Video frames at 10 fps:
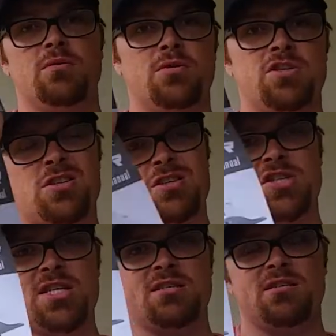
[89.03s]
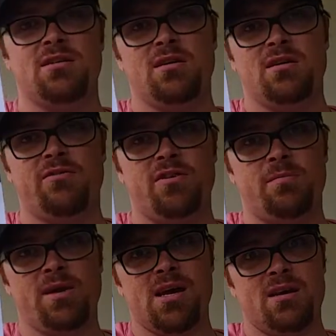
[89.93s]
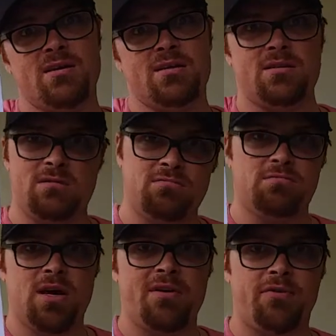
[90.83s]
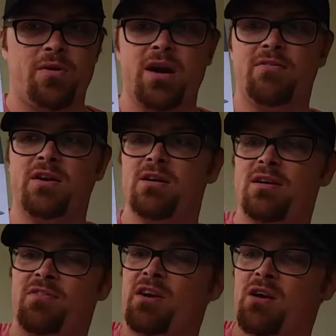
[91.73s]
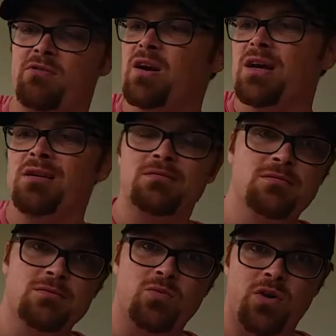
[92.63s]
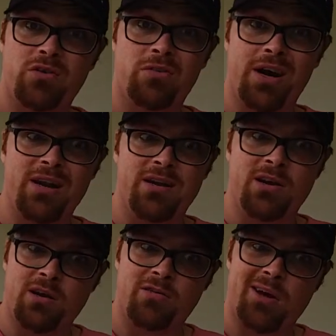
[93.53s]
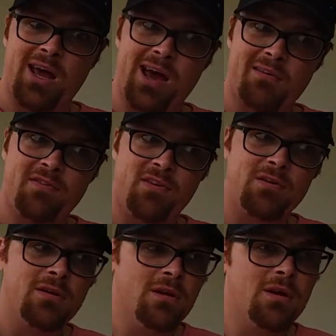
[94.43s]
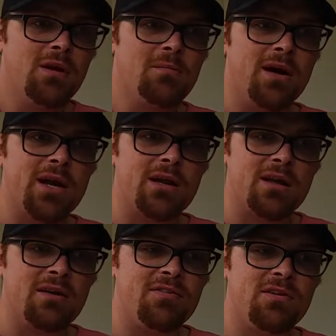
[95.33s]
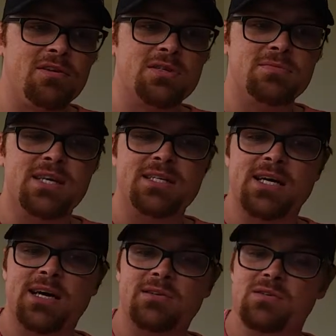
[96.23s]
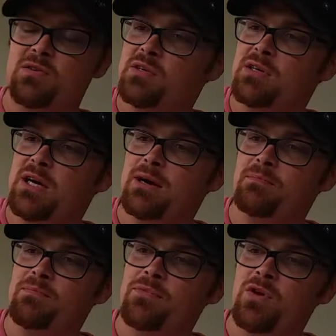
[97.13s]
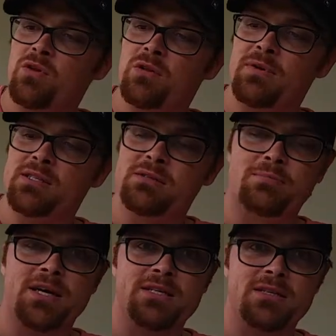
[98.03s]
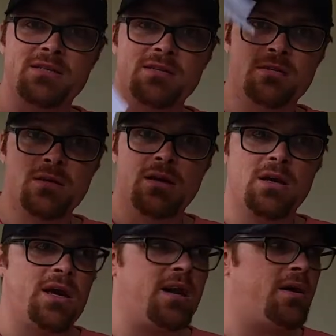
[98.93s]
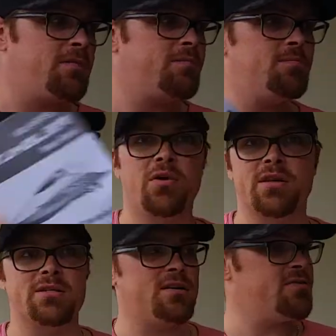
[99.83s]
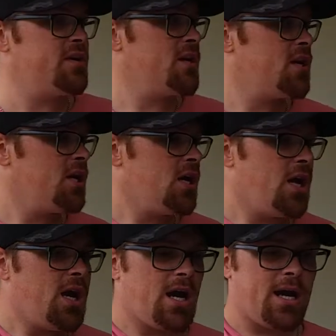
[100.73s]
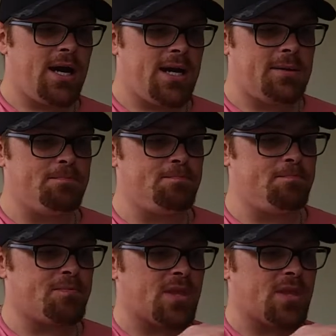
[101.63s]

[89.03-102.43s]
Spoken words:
which I suggest for beginners, have a read of it. If you don't really want to read it, you don't really have to, but it'll give you some details on all the bits and pieces. Anyway, boring stuff. As